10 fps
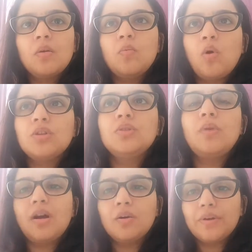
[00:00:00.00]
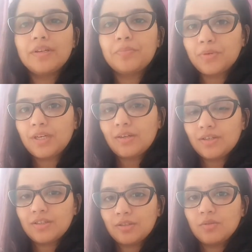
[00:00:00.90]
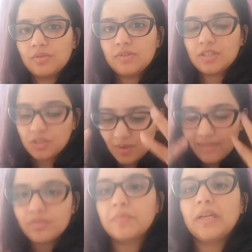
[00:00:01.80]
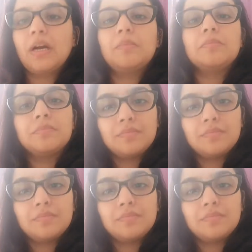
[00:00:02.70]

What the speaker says: What you are going to put out into the universe, you have to become.